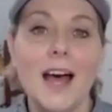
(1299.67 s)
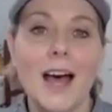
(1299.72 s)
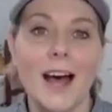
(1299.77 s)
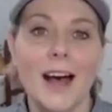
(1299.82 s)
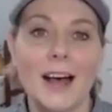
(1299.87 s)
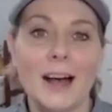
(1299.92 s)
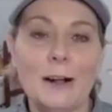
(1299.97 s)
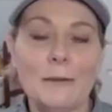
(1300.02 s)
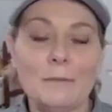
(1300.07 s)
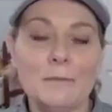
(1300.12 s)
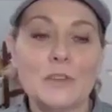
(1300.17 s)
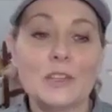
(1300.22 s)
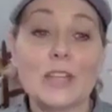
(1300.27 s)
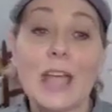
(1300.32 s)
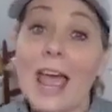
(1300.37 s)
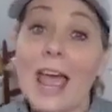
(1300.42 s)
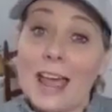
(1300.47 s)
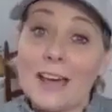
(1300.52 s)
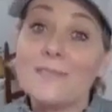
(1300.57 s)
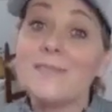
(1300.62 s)
Have
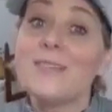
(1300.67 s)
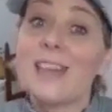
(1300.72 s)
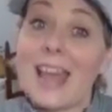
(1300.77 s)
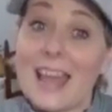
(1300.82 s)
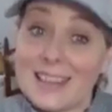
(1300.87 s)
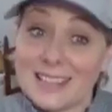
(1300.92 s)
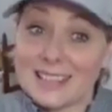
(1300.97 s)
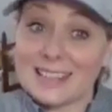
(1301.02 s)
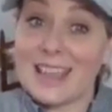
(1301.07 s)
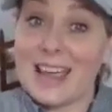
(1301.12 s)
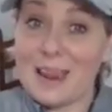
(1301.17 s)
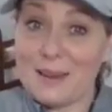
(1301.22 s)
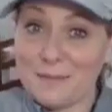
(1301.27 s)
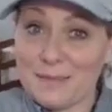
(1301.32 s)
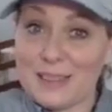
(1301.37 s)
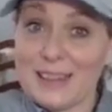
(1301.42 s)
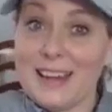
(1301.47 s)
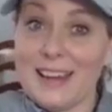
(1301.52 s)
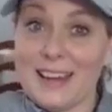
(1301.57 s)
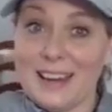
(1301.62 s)
that same
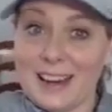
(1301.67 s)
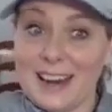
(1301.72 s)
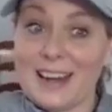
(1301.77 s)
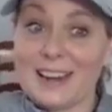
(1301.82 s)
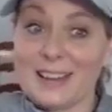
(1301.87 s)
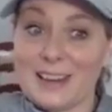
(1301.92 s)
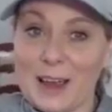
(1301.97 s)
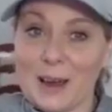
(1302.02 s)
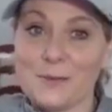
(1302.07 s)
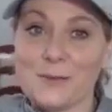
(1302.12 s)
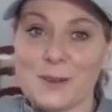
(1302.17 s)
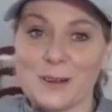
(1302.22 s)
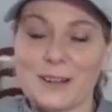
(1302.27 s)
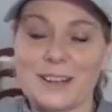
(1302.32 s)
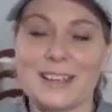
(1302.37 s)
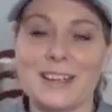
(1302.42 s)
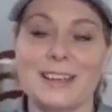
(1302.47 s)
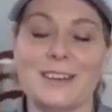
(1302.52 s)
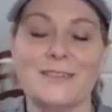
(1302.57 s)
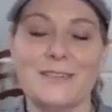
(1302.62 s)
thing at a
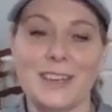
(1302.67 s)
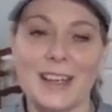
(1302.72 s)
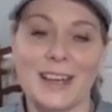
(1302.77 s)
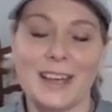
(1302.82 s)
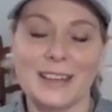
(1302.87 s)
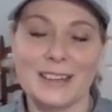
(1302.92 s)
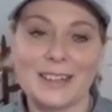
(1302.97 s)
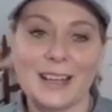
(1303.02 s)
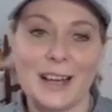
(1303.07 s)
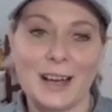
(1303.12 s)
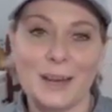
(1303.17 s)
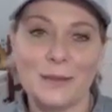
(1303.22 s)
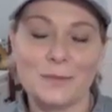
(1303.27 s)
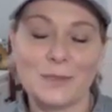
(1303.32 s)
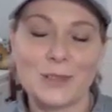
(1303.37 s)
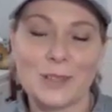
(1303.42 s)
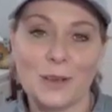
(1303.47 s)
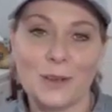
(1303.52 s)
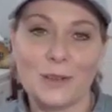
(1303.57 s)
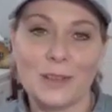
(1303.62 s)
networking event,
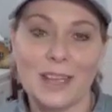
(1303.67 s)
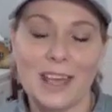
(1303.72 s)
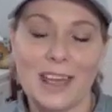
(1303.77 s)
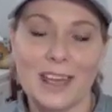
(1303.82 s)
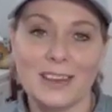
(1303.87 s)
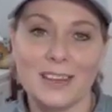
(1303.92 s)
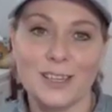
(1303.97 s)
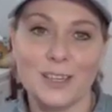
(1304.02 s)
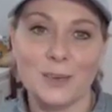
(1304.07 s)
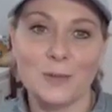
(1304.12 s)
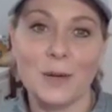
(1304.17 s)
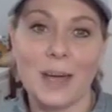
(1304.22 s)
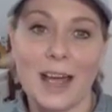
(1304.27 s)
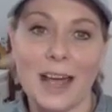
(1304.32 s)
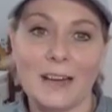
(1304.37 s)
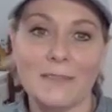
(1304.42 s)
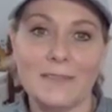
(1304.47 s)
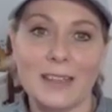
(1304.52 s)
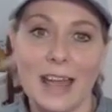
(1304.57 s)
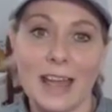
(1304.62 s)
so that you
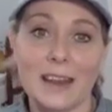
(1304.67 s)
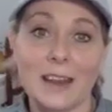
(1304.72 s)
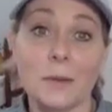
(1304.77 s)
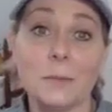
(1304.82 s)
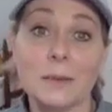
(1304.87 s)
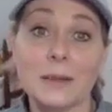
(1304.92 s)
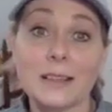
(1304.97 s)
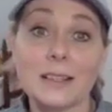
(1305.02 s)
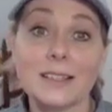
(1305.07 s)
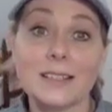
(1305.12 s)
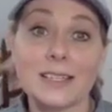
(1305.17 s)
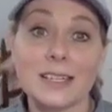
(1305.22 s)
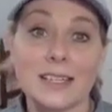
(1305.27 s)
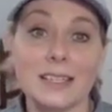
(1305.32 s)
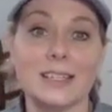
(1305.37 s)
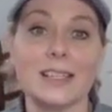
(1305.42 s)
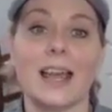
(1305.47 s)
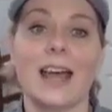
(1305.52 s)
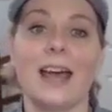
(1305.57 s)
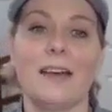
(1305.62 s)
have that ability
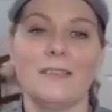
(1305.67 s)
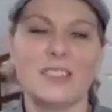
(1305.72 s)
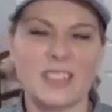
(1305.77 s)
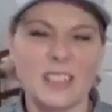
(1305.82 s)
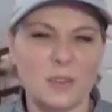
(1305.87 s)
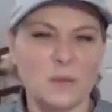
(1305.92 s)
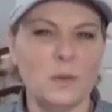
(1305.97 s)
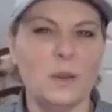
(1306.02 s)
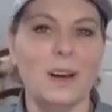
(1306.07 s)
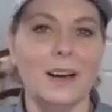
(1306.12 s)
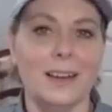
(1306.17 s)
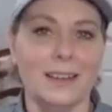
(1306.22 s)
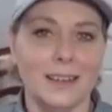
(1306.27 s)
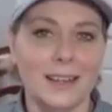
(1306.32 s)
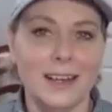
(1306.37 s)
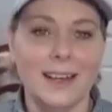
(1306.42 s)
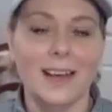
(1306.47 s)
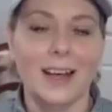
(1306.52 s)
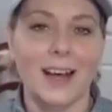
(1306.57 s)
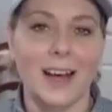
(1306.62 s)
to have someone
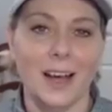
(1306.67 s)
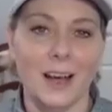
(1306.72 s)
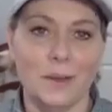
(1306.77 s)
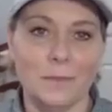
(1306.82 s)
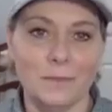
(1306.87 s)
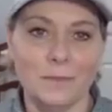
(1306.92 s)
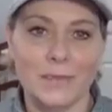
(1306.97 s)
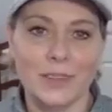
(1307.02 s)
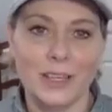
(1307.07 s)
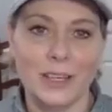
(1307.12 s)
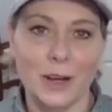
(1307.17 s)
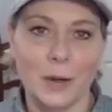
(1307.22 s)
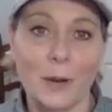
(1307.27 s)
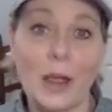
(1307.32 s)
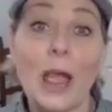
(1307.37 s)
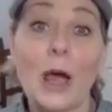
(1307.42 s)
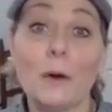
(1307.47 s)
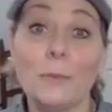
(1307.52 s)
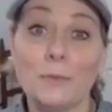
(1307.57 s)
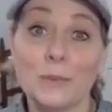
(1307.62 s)
you know,
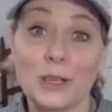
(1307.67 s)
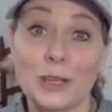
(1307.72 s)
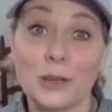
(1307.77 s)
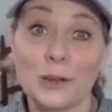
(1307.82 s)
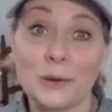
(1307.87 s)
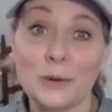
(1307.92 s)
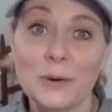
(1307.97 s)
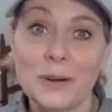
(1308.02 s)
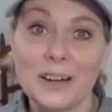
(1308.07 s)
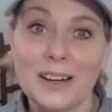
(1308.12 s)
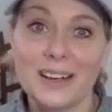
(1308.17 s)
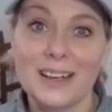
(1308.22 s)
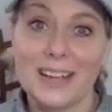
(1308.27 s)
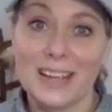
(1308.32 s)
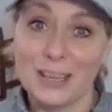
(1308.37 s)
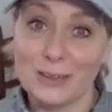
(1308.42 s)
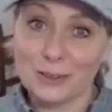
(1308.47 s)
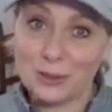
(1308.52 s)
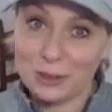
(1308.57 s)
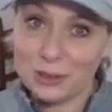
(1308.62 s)
help you
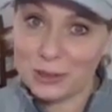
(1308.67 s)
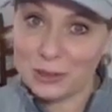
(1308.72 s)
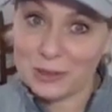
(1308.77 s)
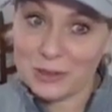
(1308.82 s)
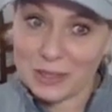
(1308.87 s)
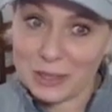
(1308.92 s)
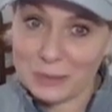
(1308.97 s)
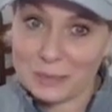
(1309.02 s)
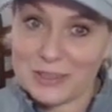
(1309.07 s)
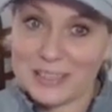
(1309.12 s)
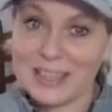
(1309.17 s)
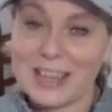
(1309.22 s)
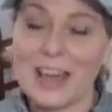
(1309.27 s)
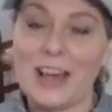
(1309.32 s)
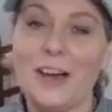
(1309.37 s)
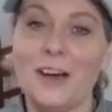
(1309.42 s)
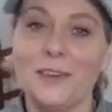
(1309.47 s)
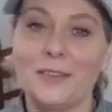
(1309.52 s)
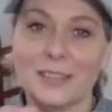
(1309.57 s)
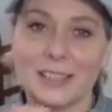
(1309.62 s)
introduce
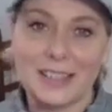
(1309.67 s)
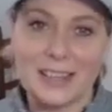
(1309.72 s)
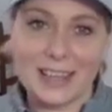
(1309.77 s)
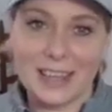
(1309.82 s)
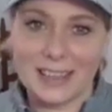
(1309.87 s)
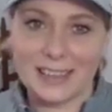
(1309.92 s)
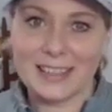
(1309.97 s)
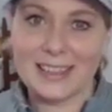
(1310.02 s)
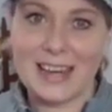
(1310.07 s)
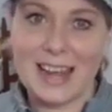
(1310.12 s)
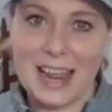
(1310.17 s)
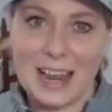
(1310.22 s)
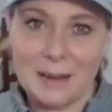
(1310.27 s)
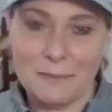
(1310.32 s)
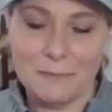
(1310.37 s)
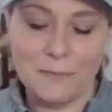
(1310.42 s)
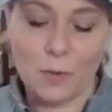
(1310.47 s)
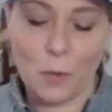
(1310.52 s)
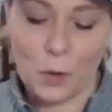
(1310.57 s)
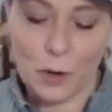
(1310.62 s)
themselves and get the
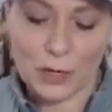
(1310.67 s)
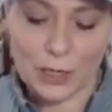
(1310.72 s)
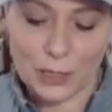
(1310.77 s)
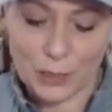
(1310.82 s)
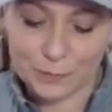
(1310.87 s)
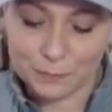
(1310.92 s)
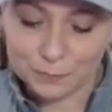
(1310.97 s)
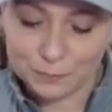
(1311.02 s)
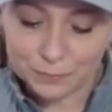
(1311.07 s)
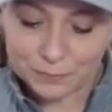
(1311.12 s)
name for you.